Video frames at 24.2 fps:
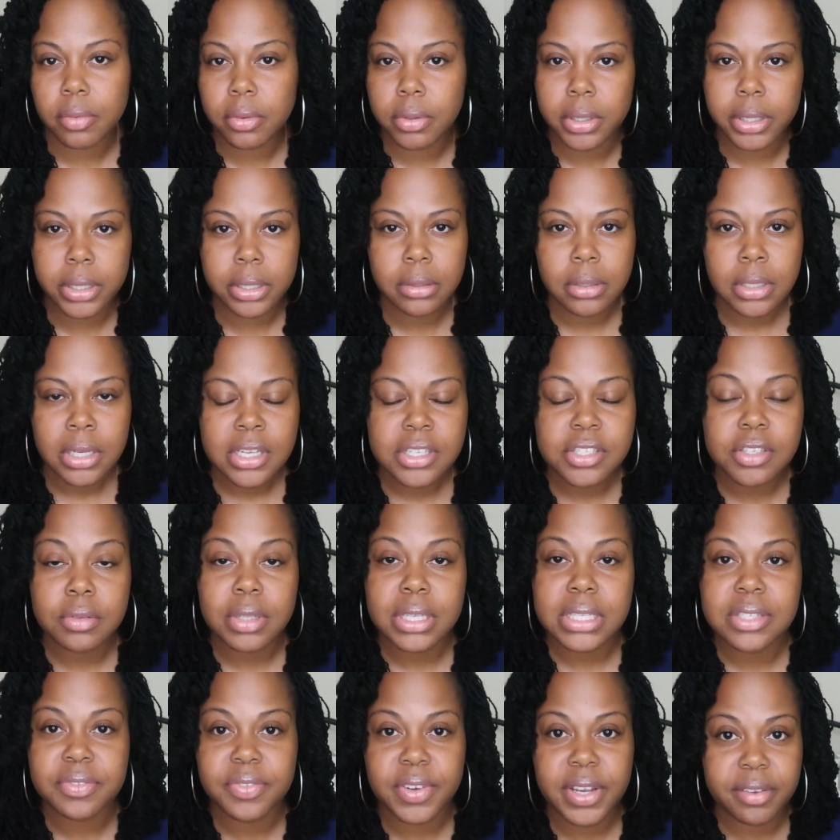for it. So
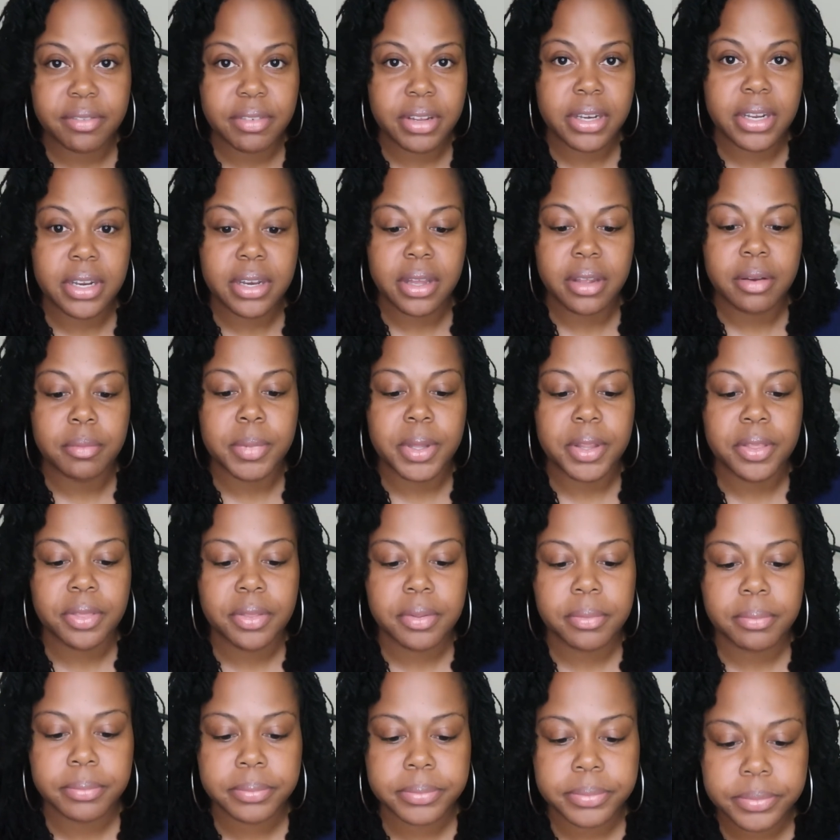that's $5.99 a month.
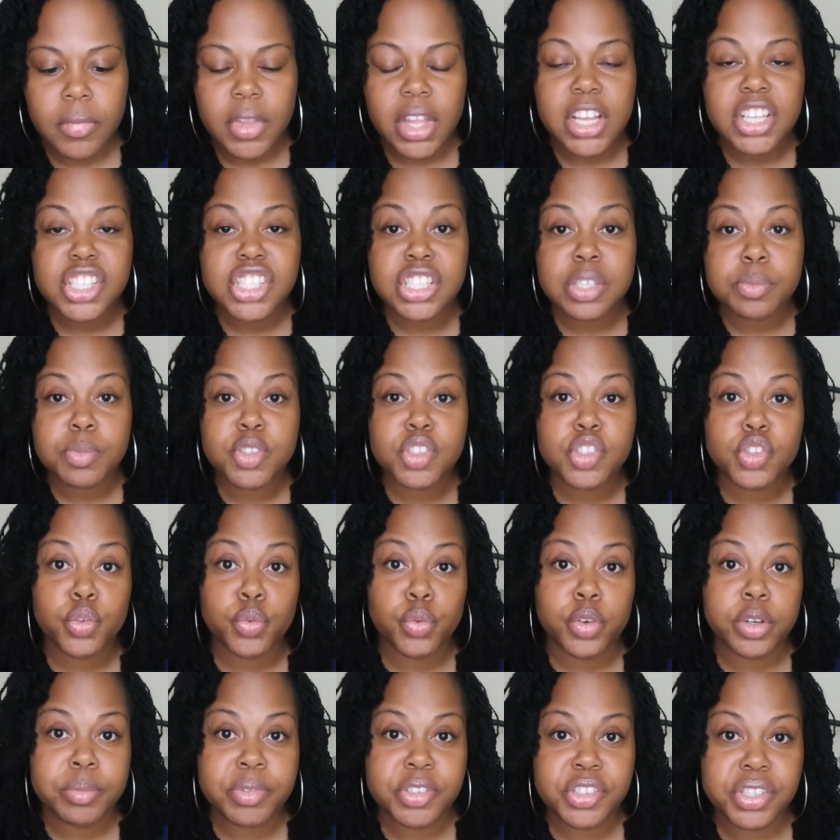
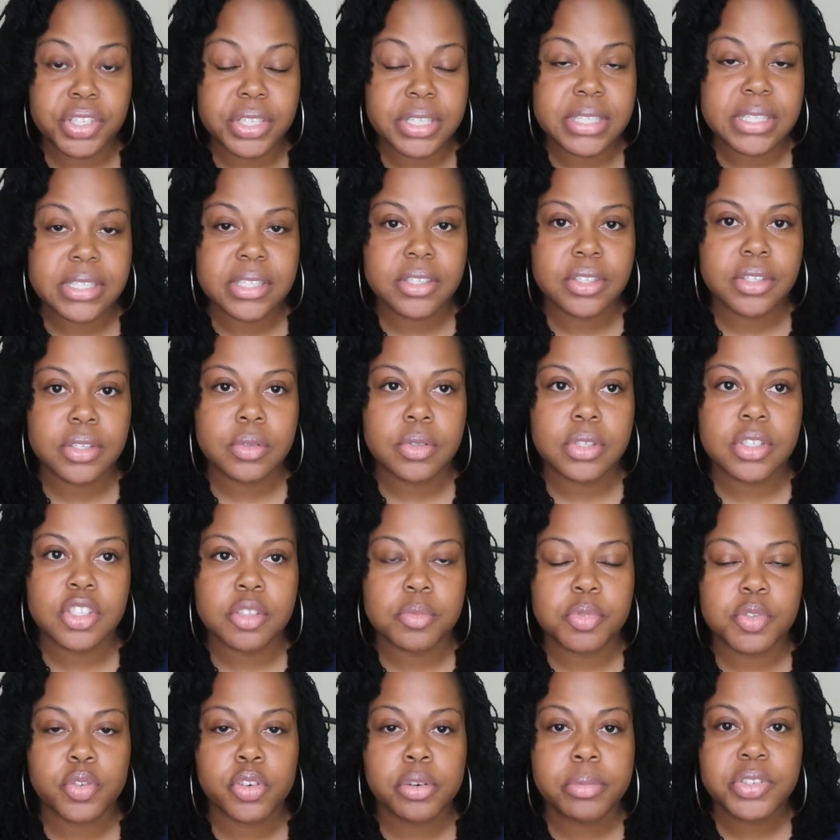Subscriptions. So the
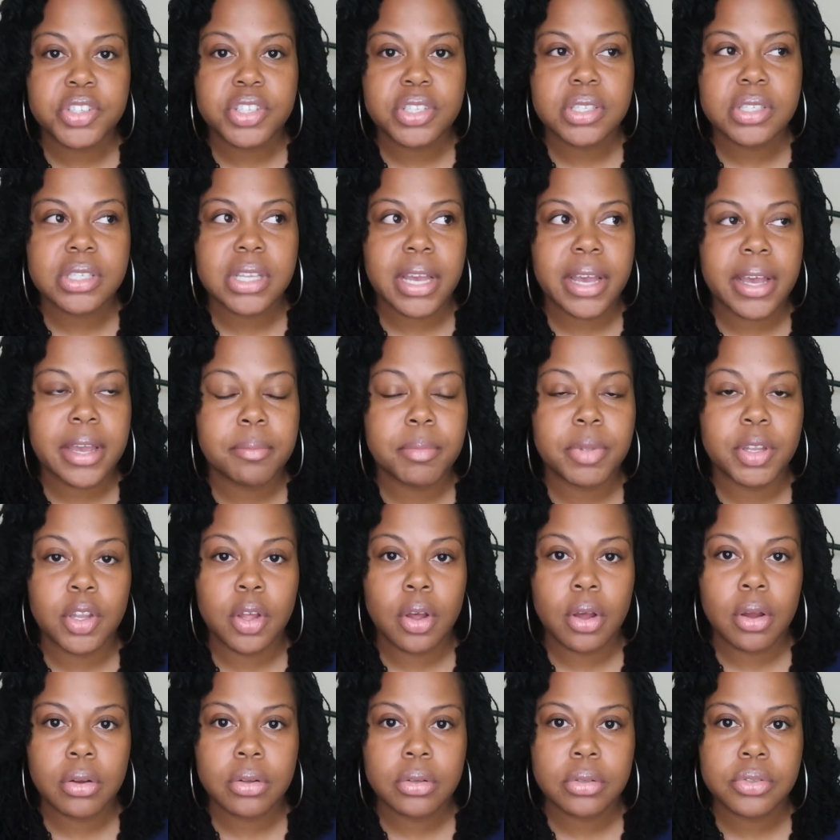subscriptions, I
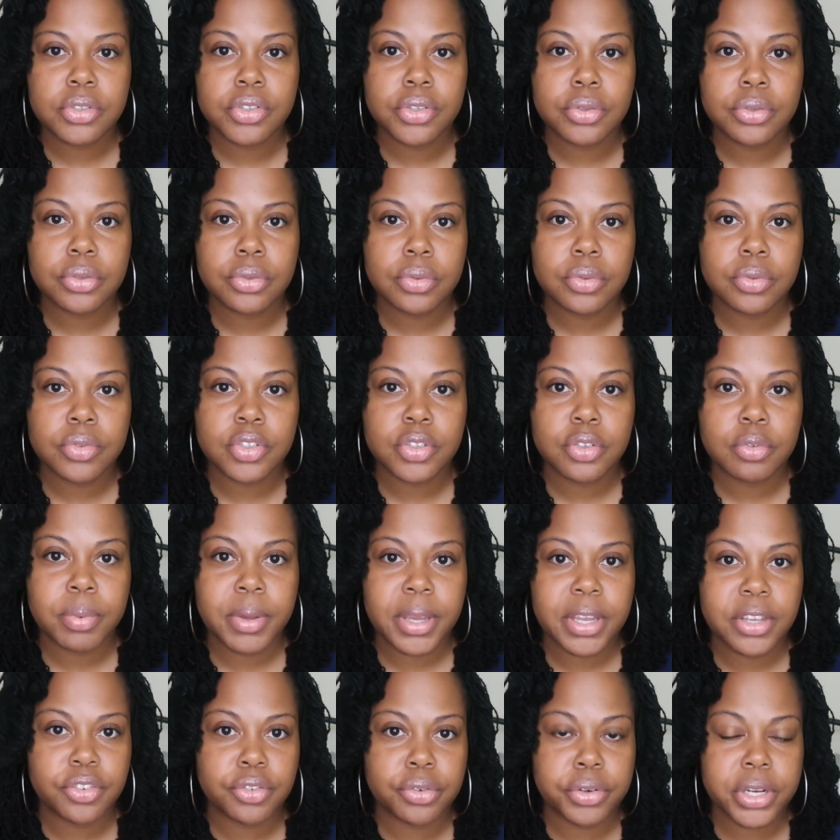belong to 2
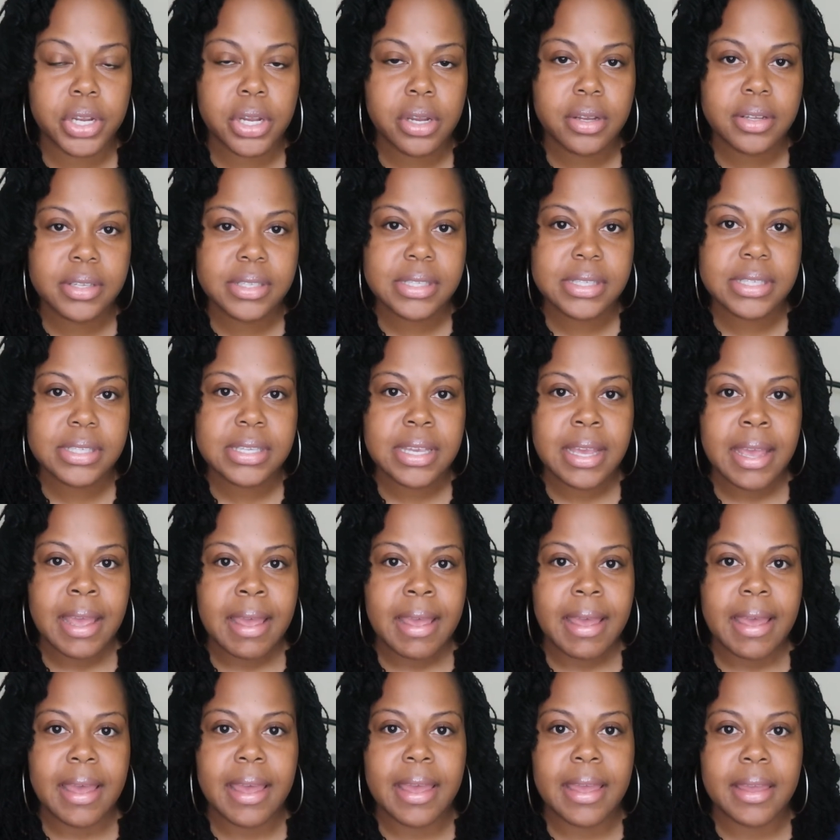Patreons,
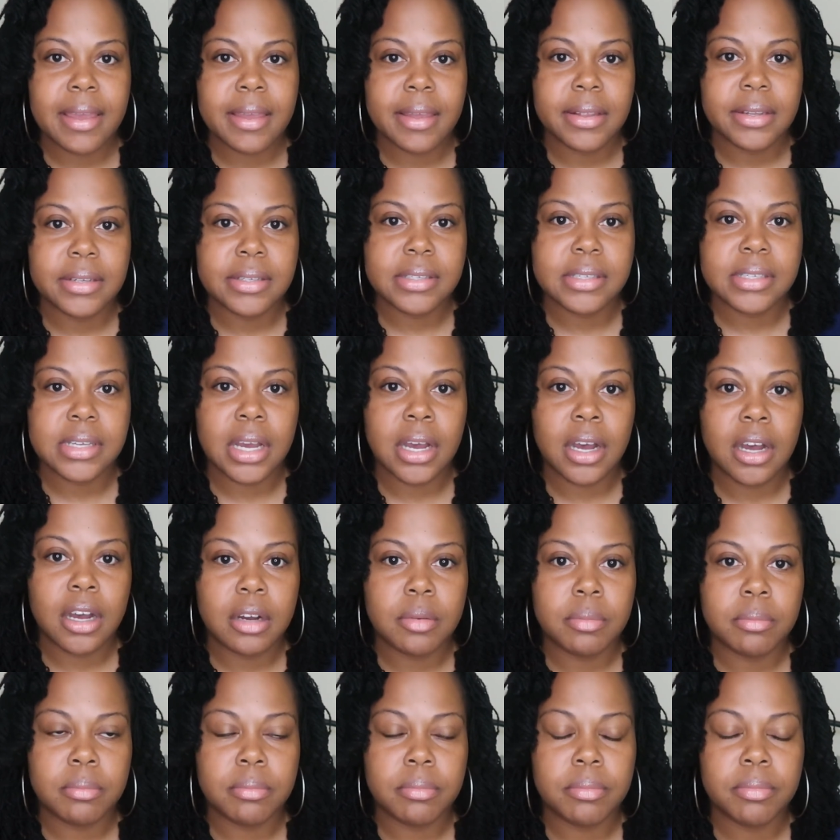and
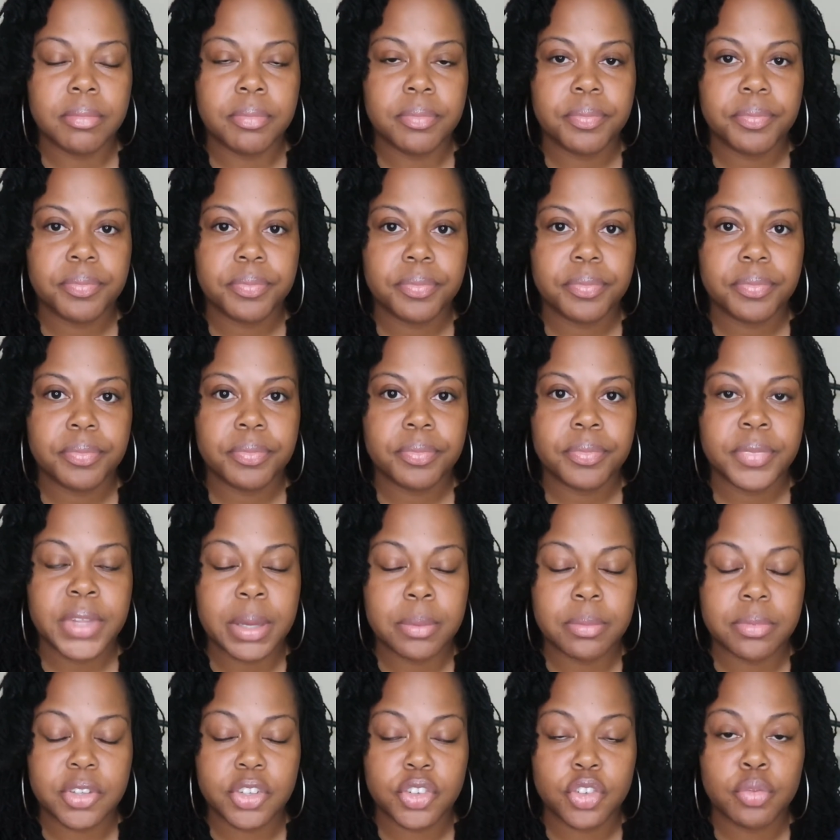
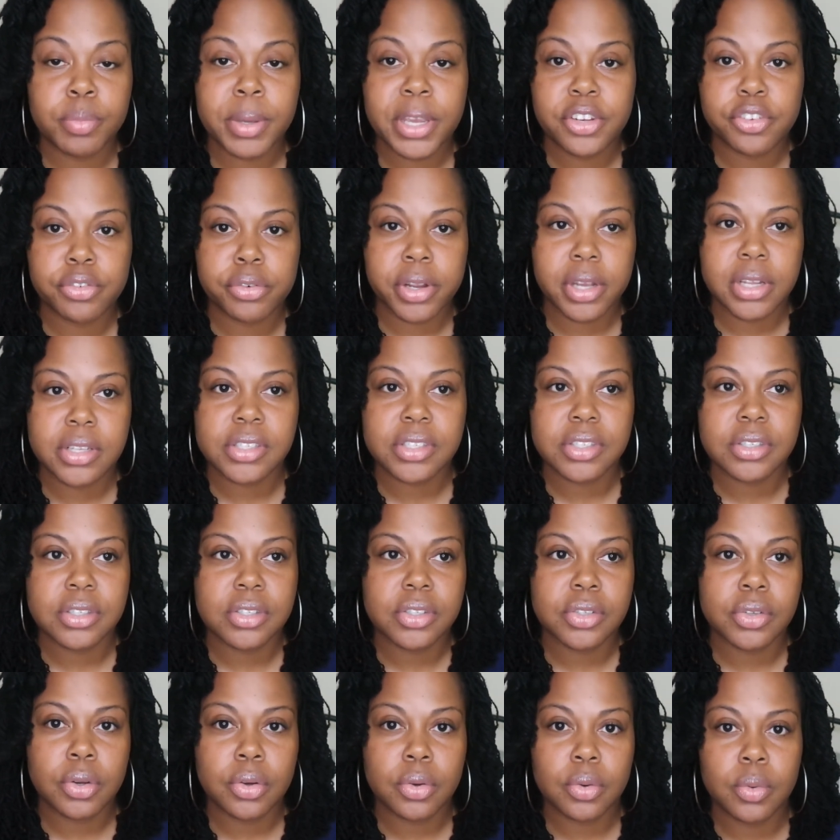the 2 Patreons, and
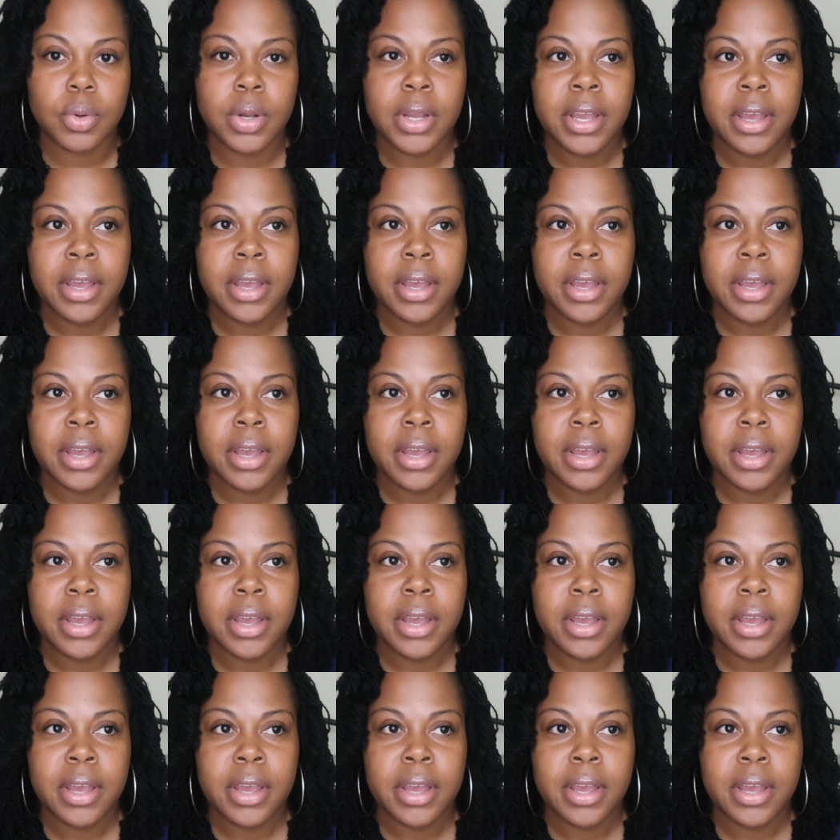so